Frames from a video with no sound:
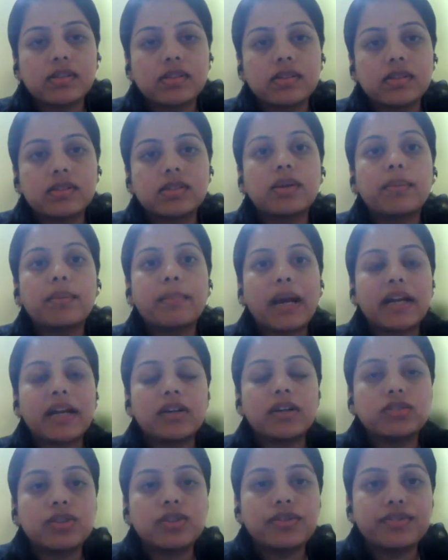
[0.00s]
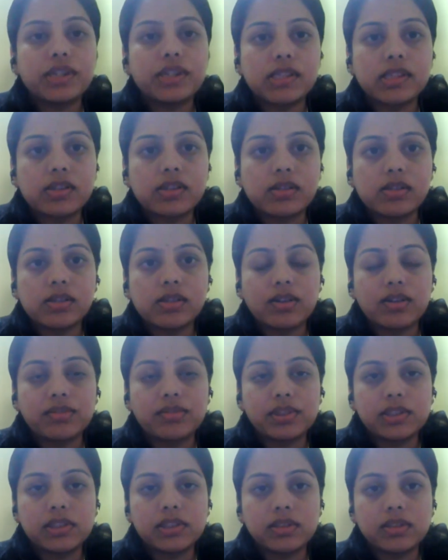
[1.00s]
So Microsoft SQL
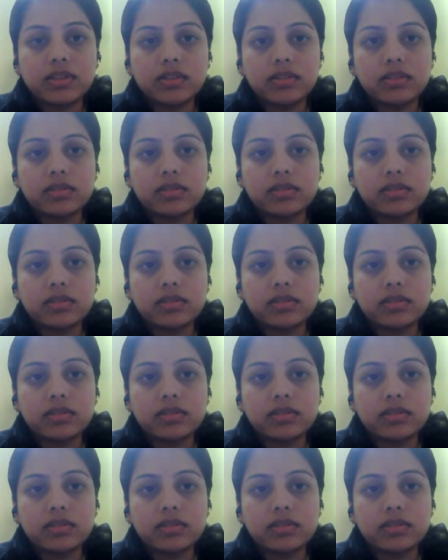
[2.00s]
Server, sir.